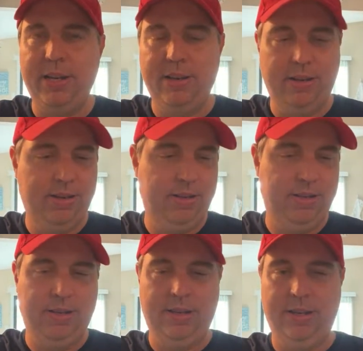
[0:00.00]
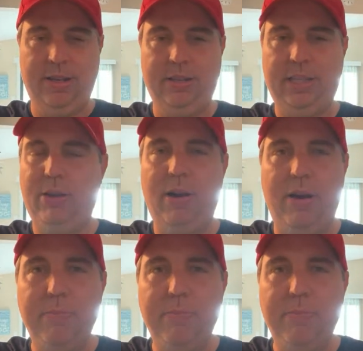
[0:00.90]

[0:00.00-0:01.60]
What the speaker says: It's like, wow,